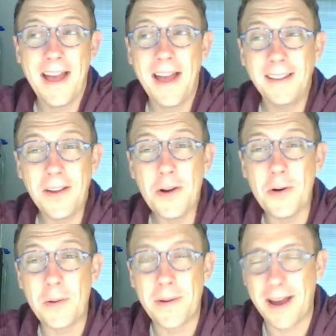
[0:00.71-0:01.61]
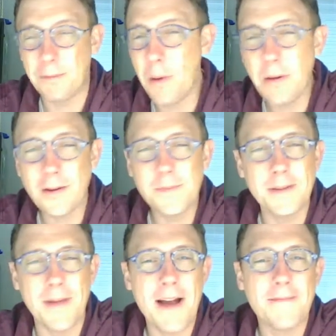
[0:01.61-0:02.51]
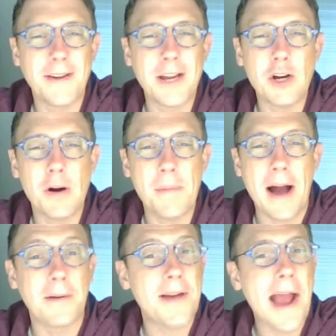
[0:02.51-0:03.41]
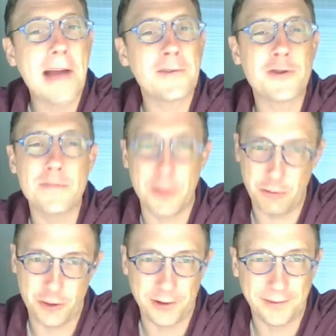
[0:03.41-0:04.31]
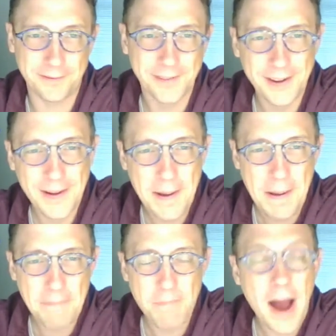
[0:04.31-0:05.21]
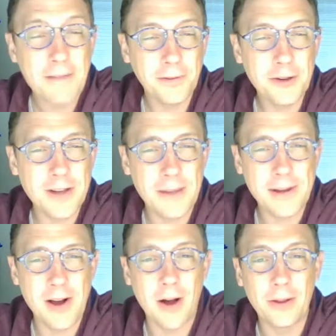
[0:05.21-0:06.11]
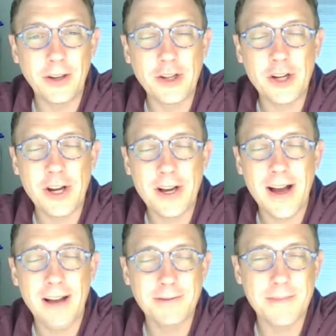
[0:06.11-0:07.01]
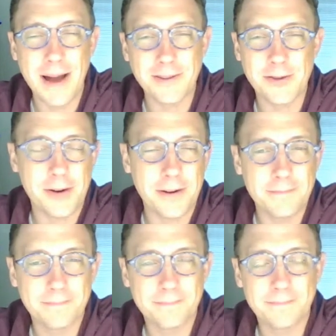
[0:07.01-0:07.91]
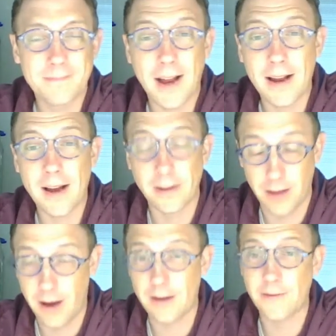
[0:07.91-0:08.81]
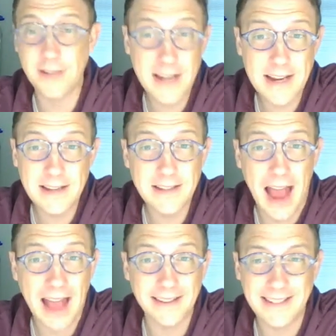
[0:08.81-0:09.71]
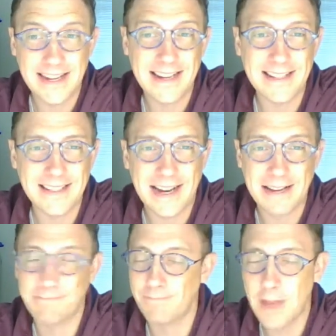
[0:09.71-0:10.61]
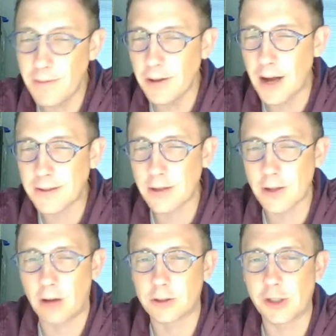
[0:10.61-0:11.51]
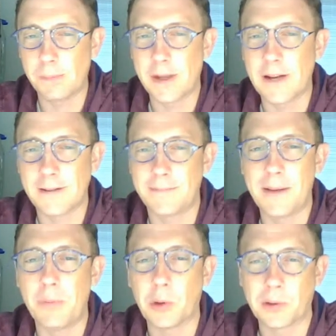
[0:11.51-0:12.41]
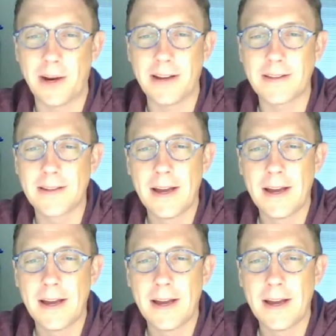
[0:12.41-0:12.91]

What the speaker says: Hello, and welcome to my video about attribution. My first time in college, I was a bad student. I got a lot of C's and D's. I even lost a scholarship because of my poor grades.